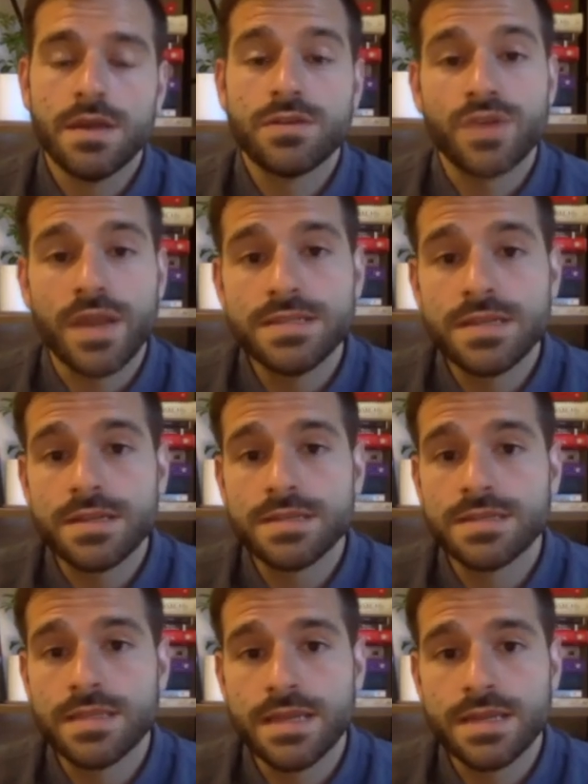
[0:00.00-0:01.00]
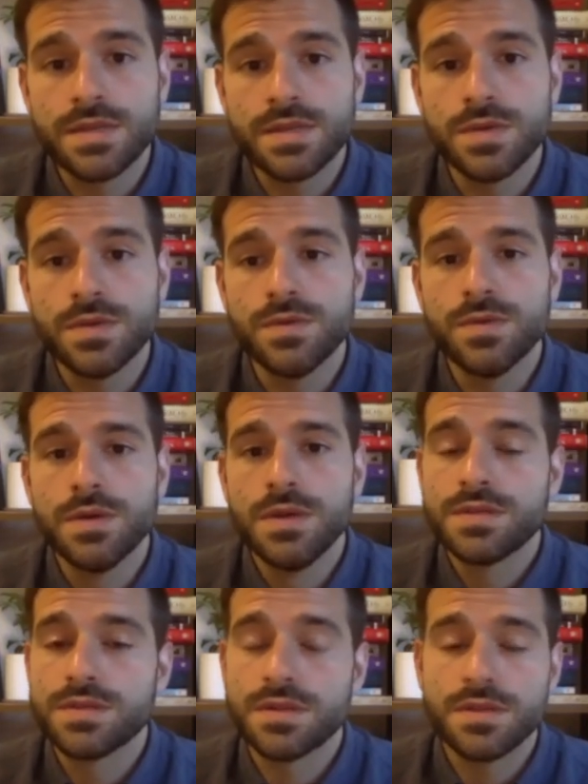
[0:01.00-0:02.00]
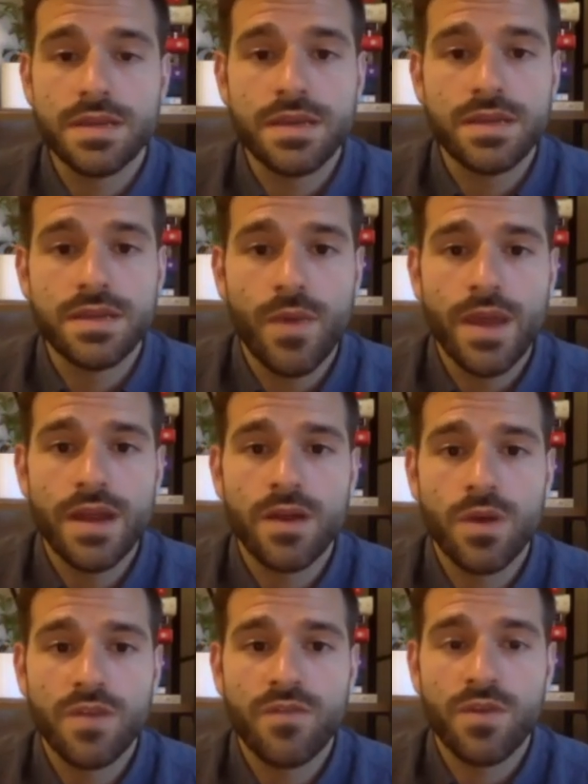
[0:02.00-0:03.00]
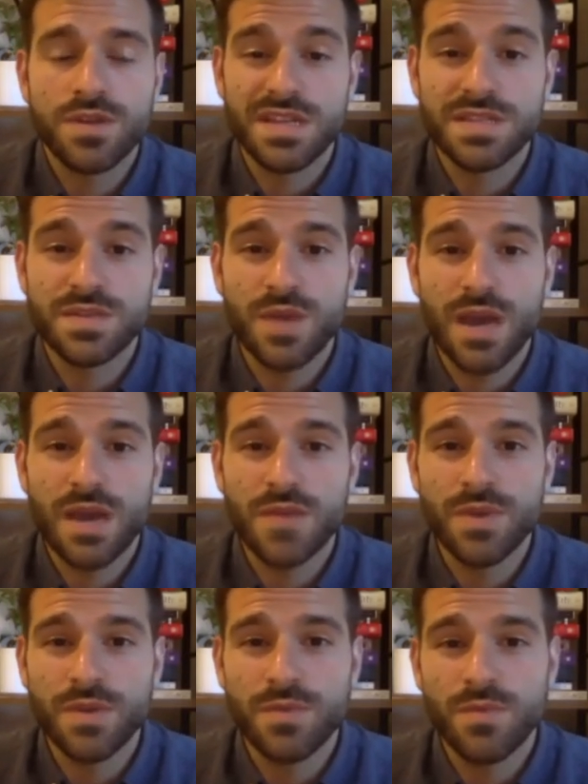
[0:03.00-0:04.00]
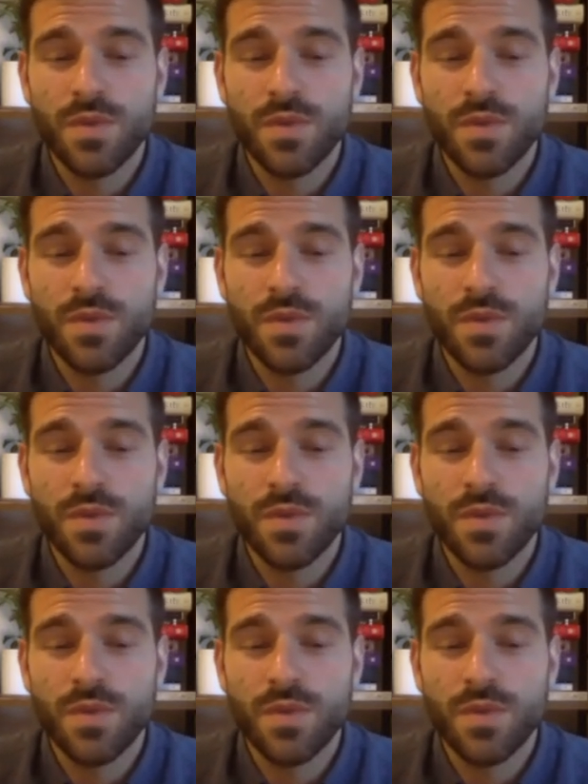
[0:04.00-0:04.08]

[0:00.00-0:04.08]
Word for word: transit is linked to certainly the way our workforce gets around, but more